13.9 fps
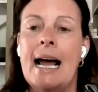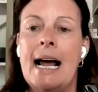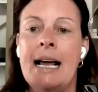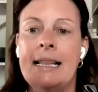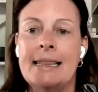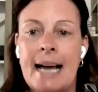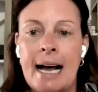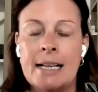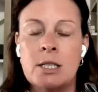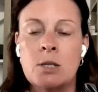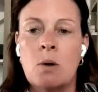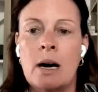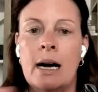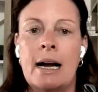And that's
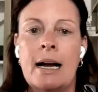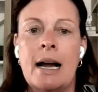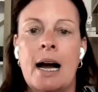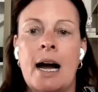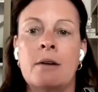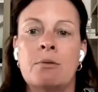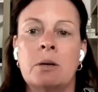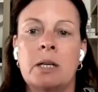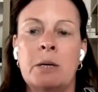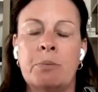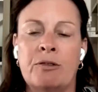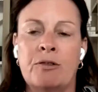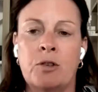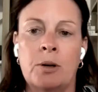why I really
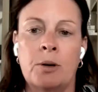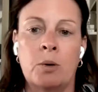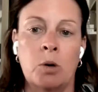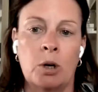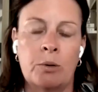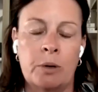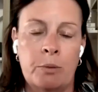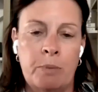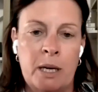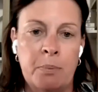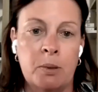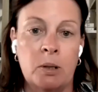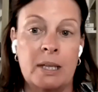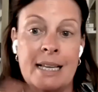prefer to work with
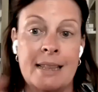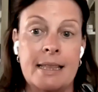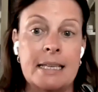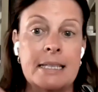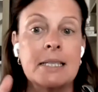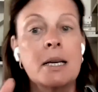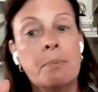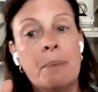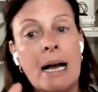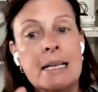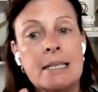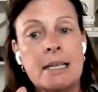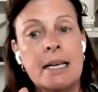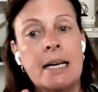people in this
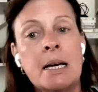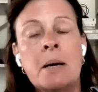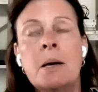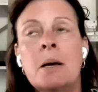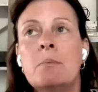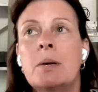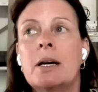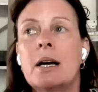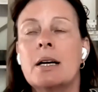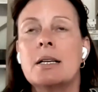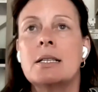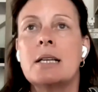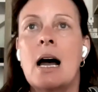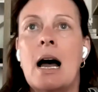capacity,
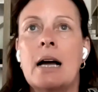because,